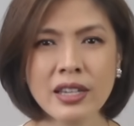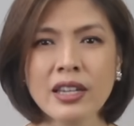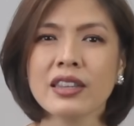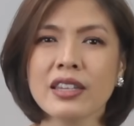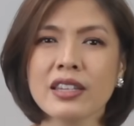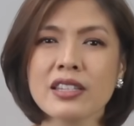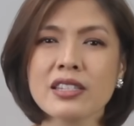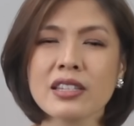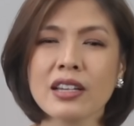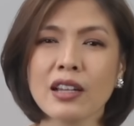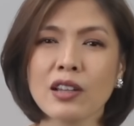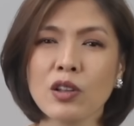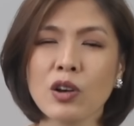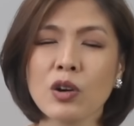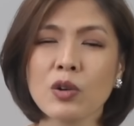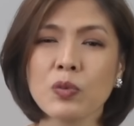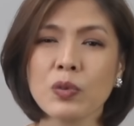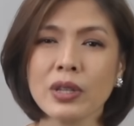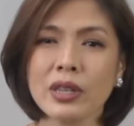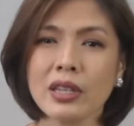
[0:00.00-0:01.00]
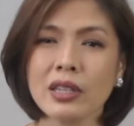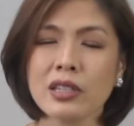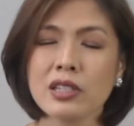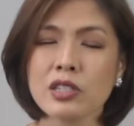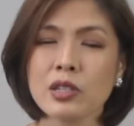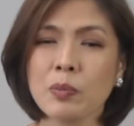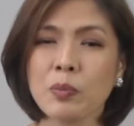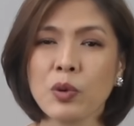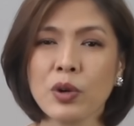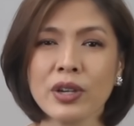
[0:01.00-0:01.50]
This, along with the
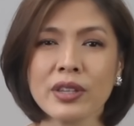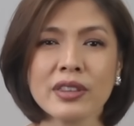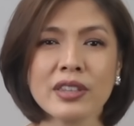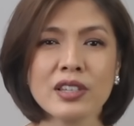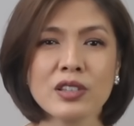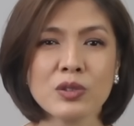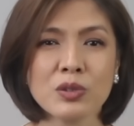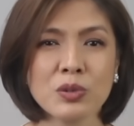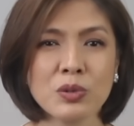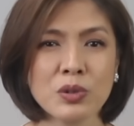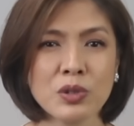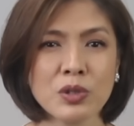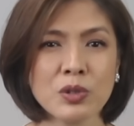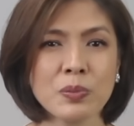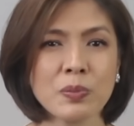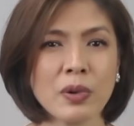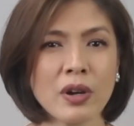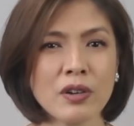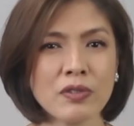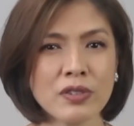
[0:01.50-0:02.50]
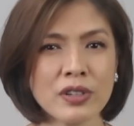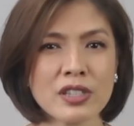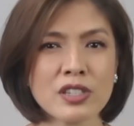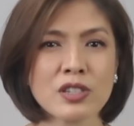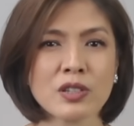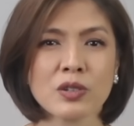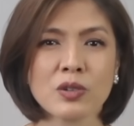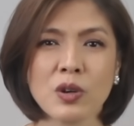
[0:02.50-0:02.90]
disappointing 2Q profits,